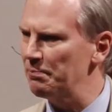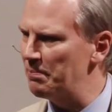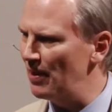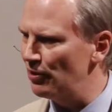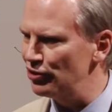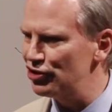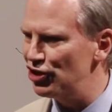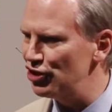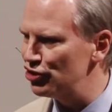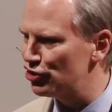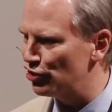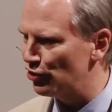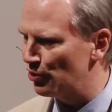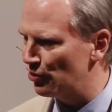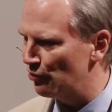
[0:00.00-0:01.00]
Belgian
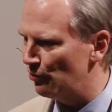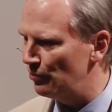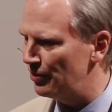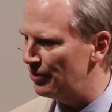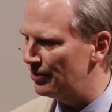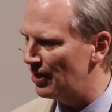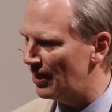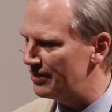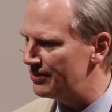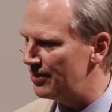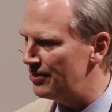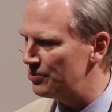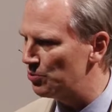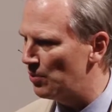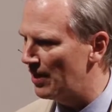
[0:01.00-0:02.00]
journal in the
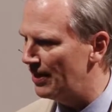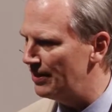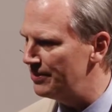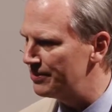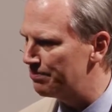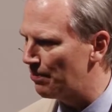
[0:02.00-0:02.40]
1920s